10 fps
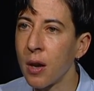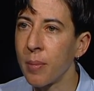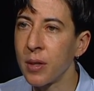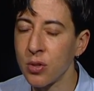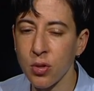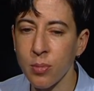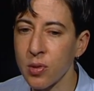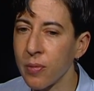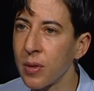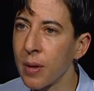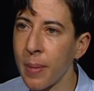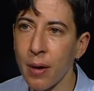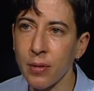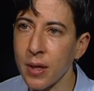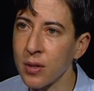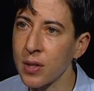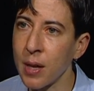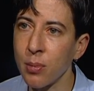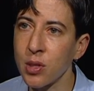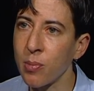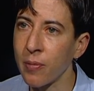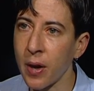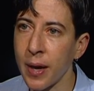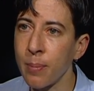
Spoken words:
in terms of the amount that it's able to provide.